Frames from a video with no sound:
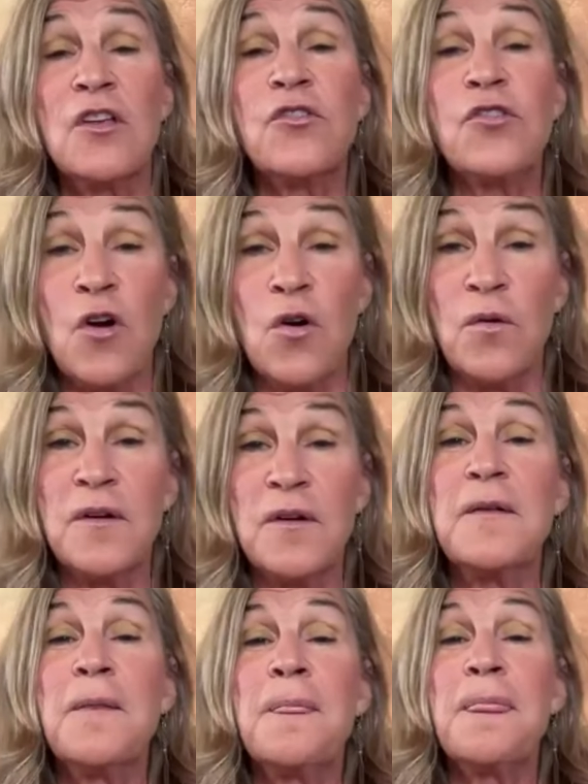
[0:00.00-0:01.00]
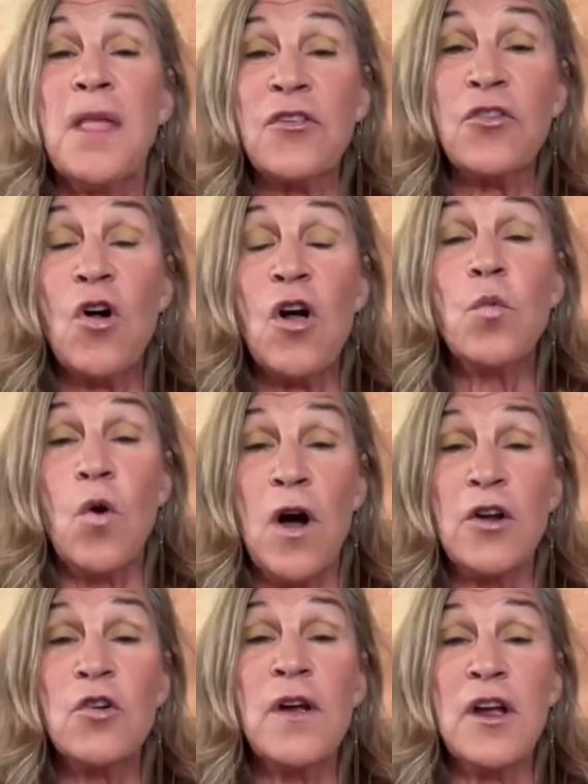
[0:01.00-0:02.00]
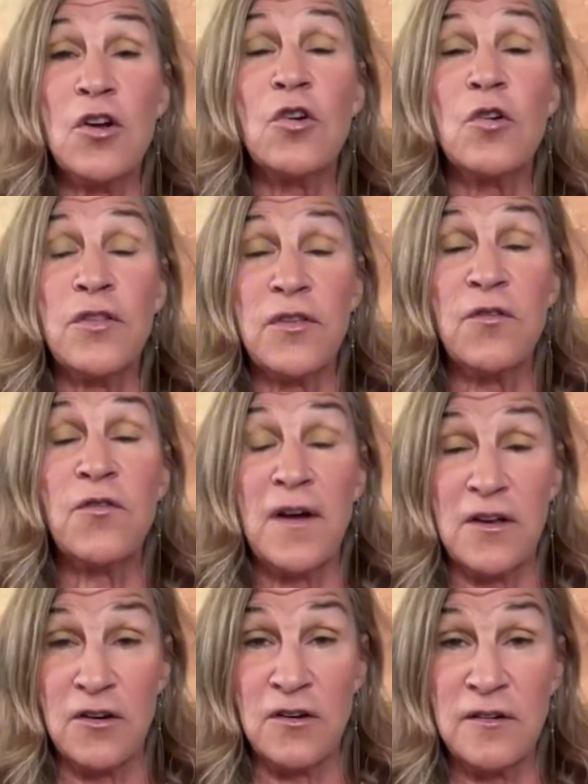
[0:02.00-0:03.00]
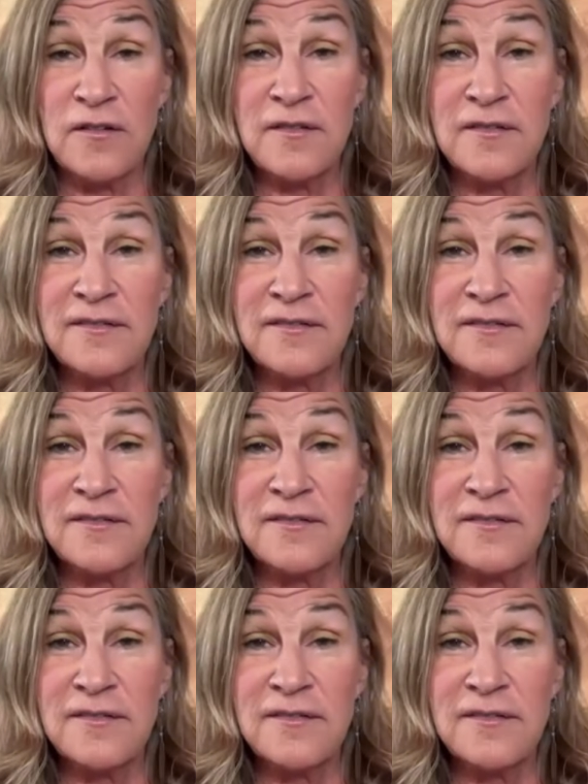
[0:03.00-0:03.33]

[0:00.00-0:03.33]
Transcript: So that's called water, air, earth, and fire.